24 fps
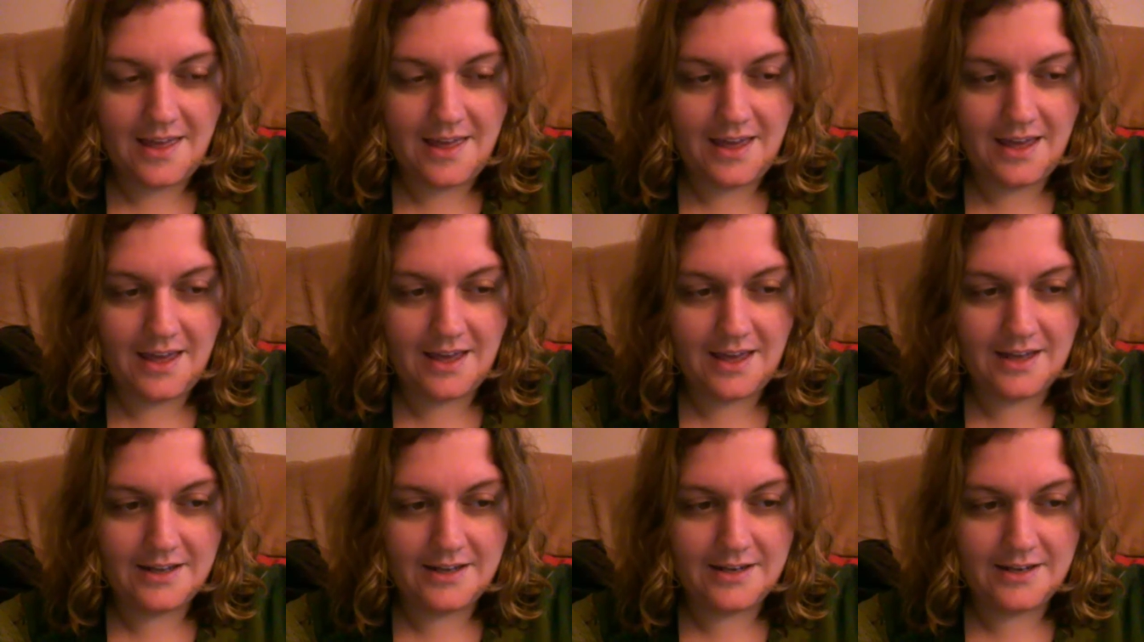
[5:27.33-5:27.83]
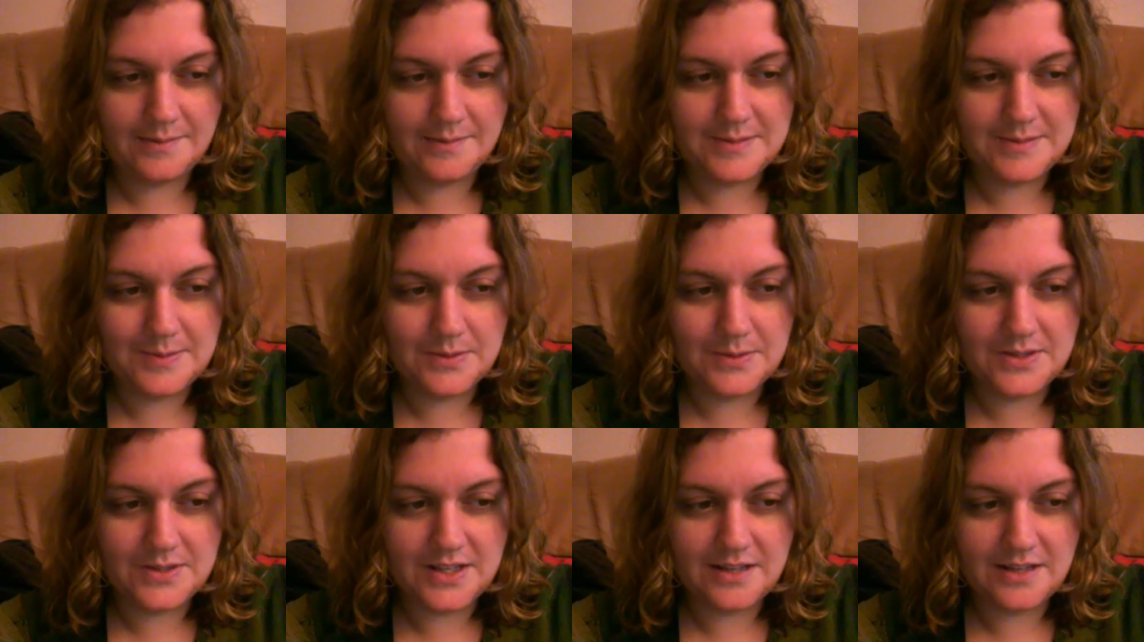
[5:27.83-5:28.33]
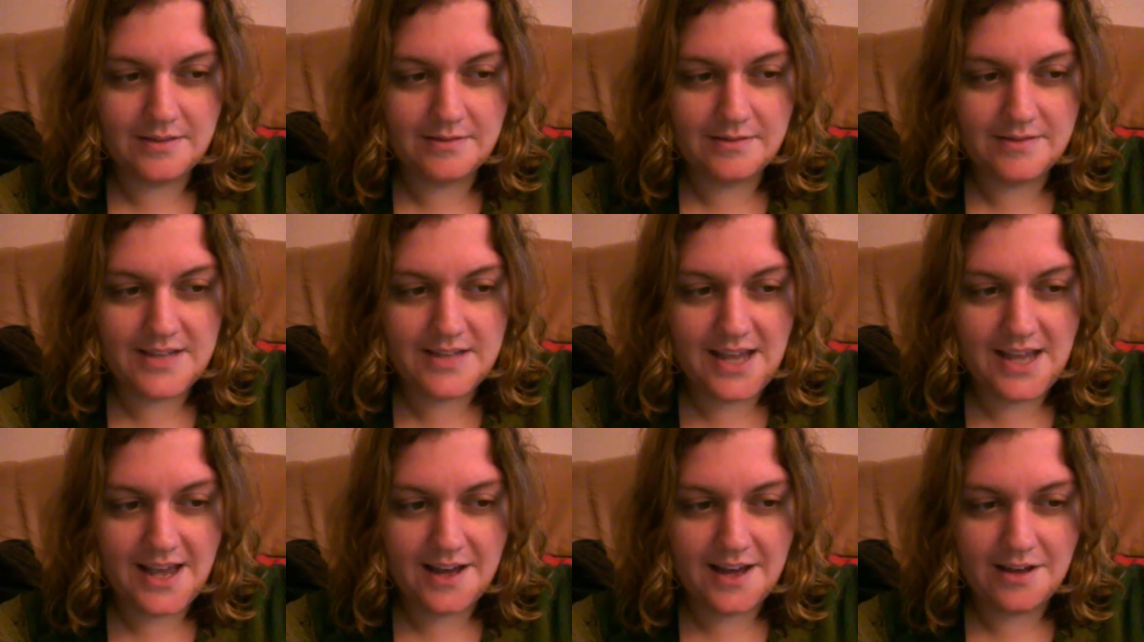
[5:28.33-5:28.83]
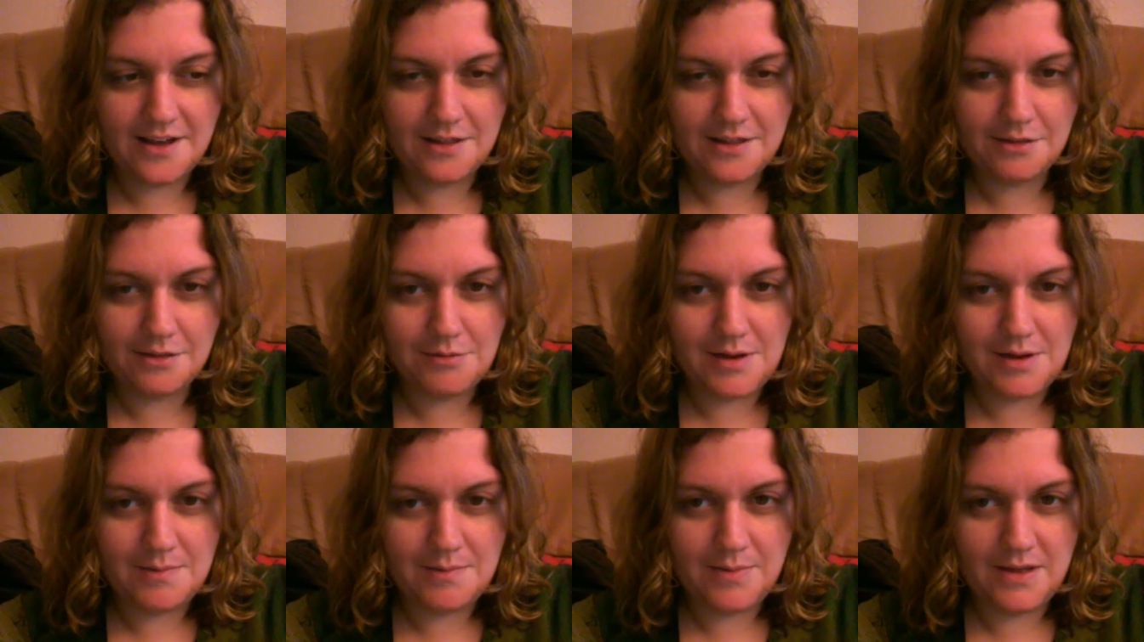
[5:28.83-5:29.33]
And I'm supposed to tag
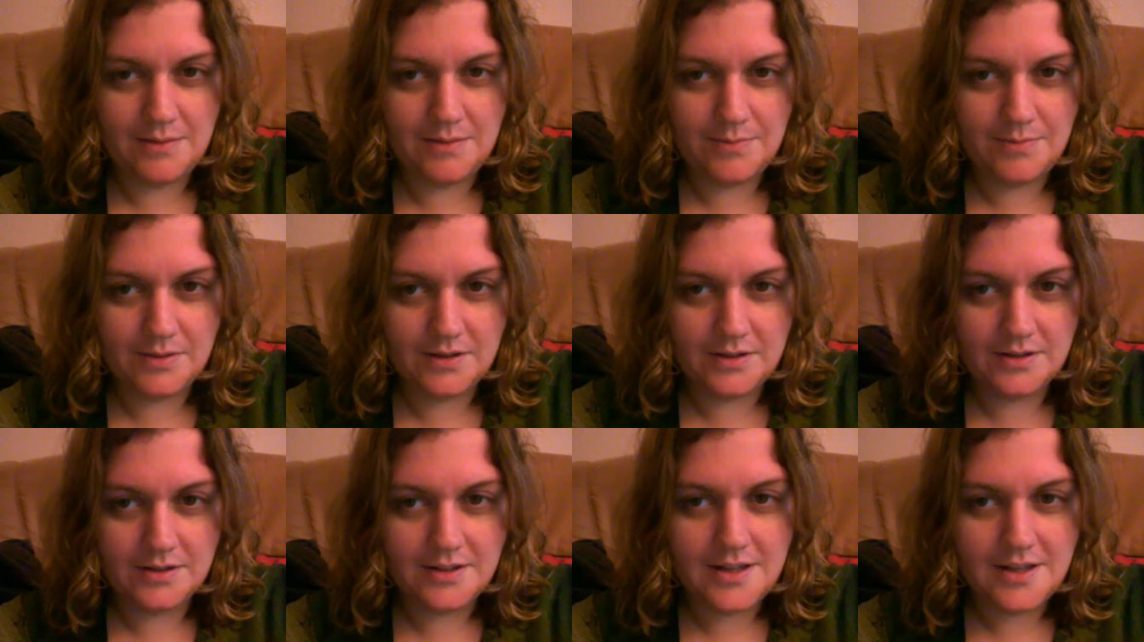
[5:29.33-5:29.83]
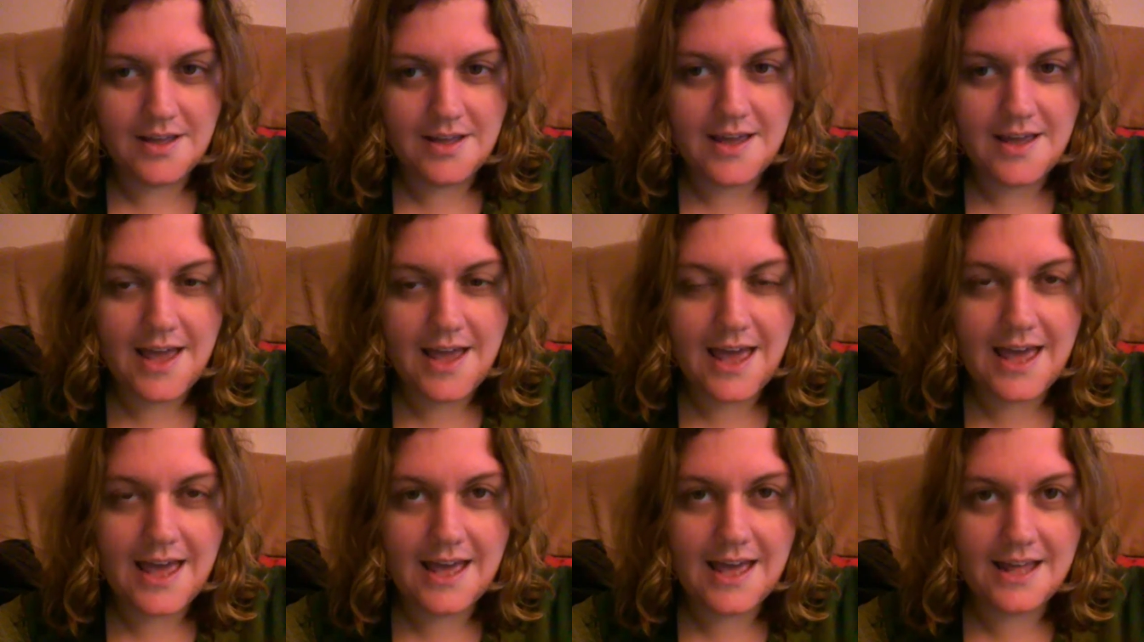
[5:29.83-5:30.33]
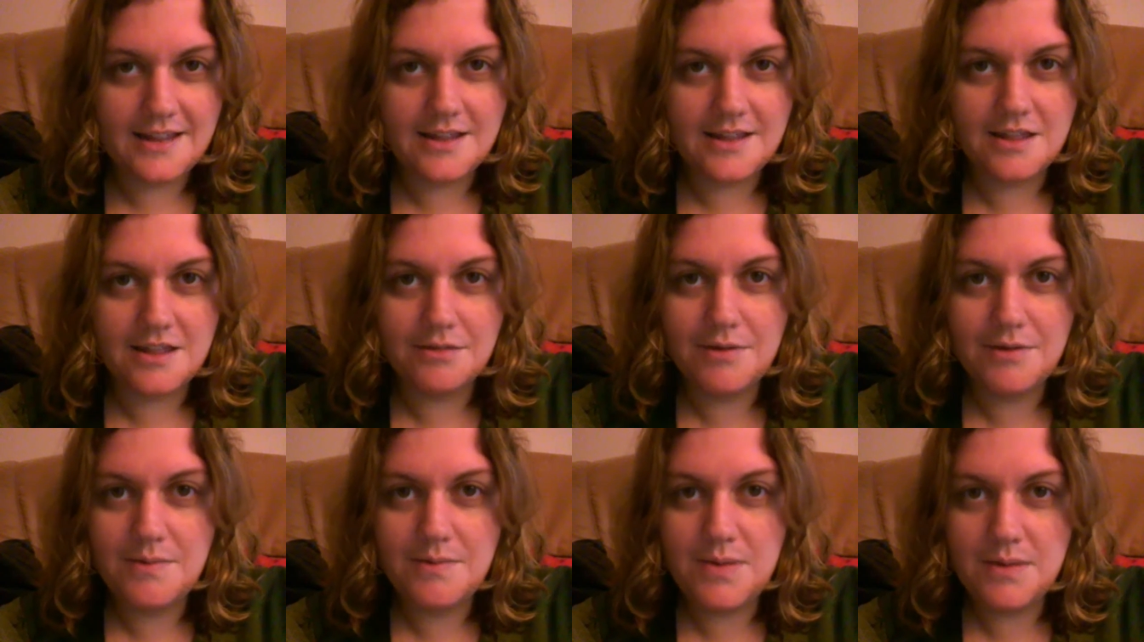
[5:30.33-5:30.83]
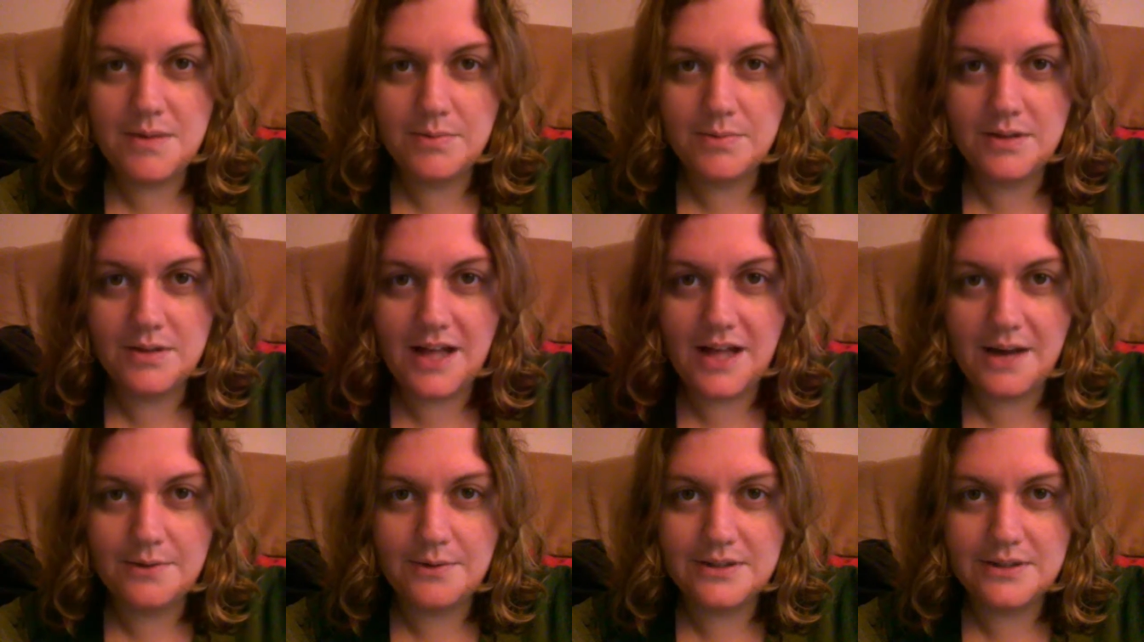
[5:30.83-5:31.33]
three people. And the three
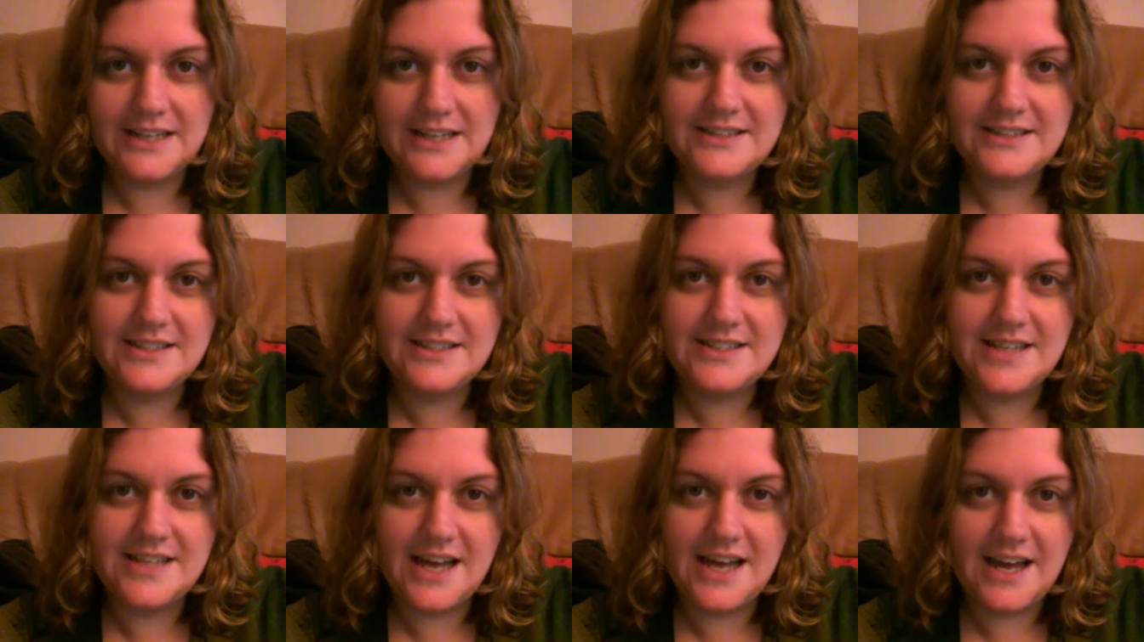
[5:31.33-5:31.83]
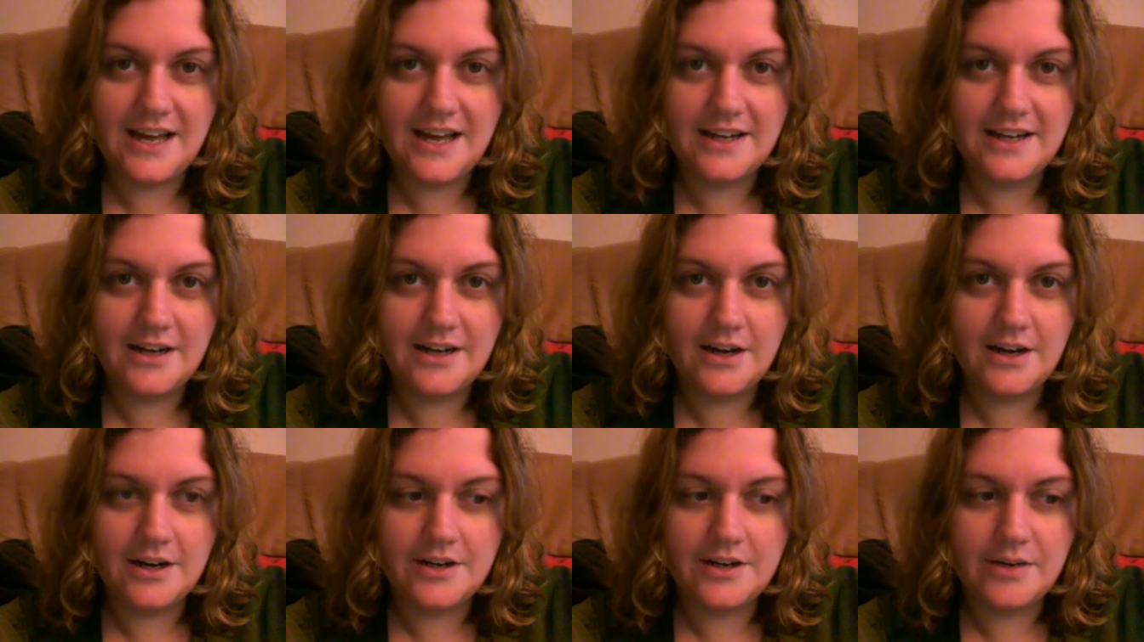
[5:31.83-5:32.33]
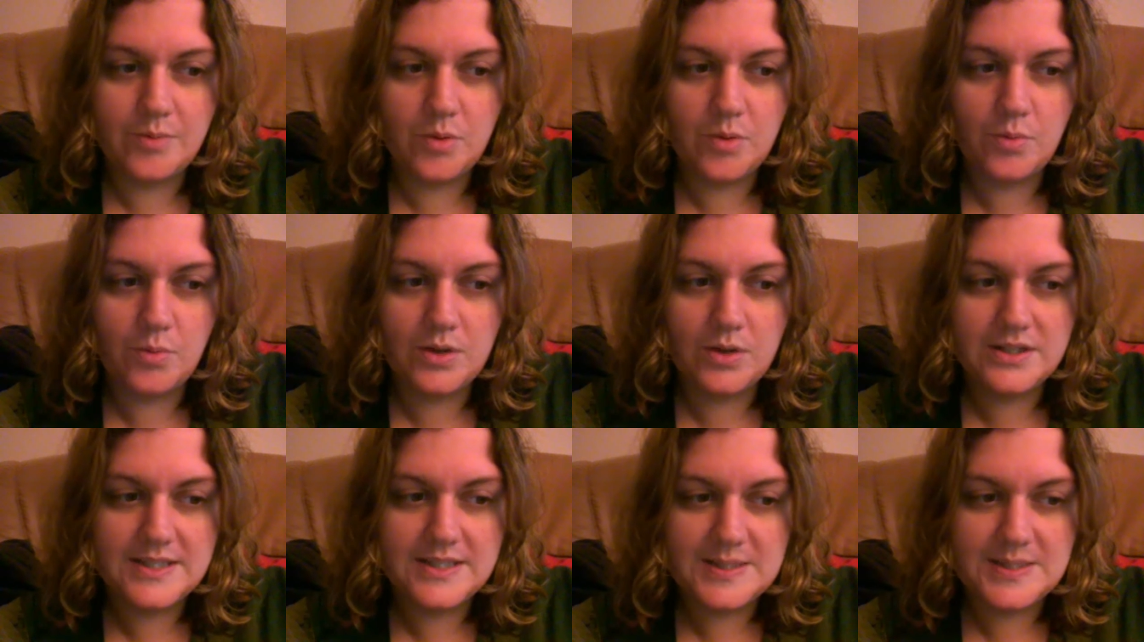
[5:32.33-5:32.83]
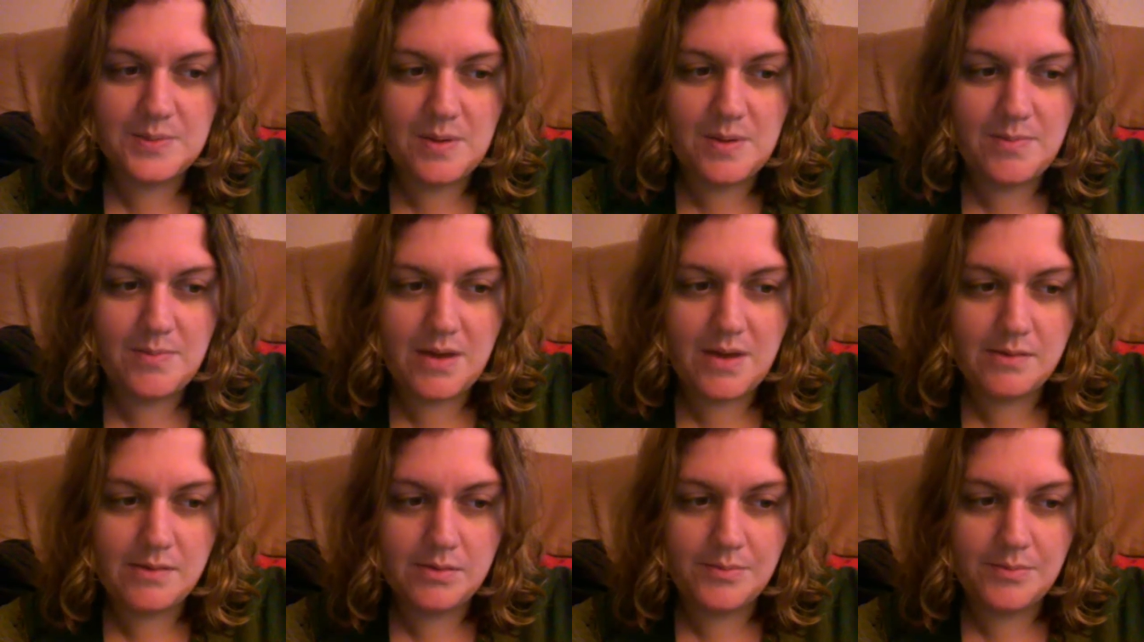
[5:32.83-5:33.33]
people I would like to tag are number one,
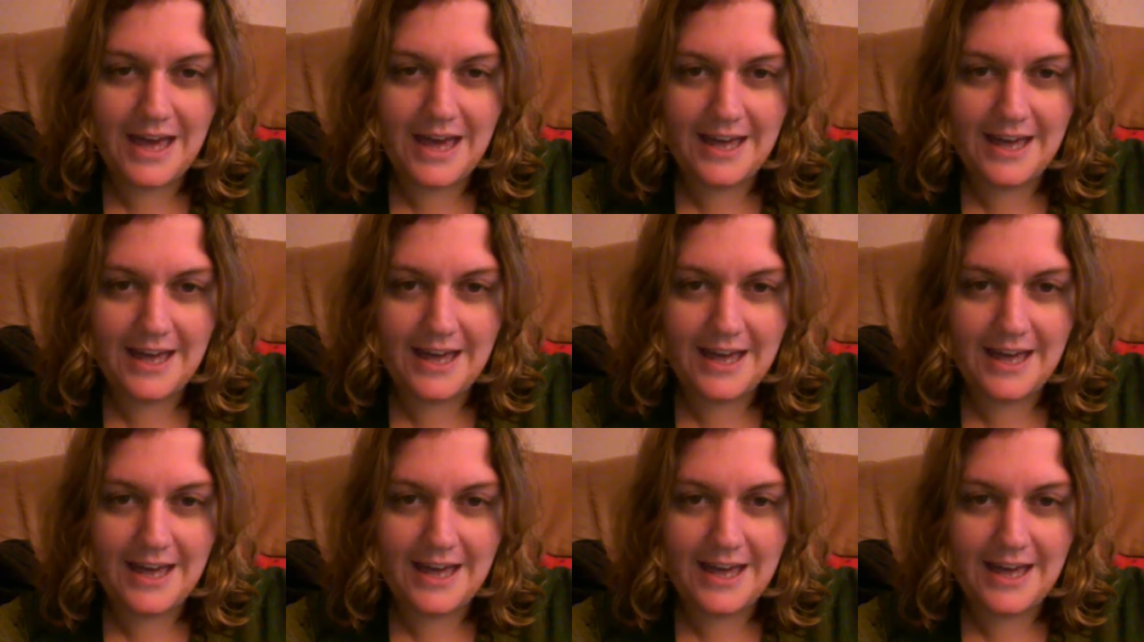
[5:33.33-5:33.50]
Sweet Baby